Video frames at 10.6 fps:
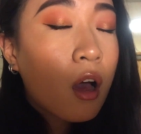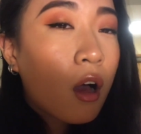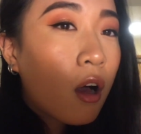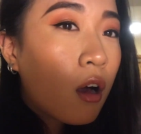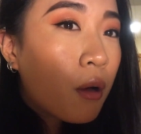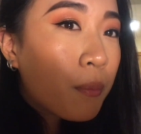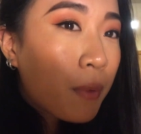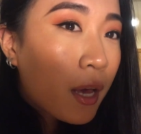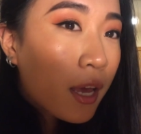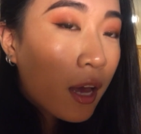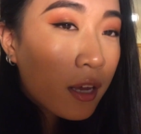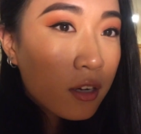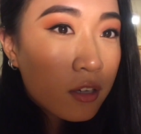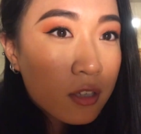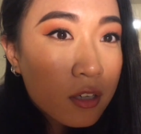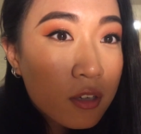on my eye
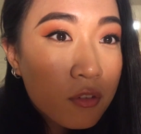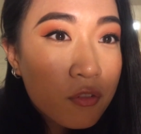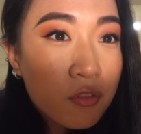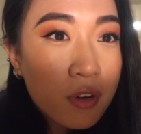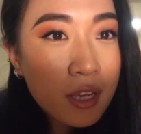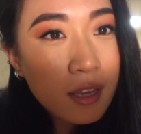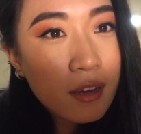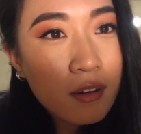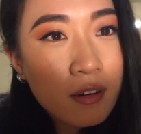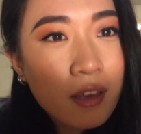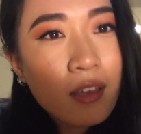look right here,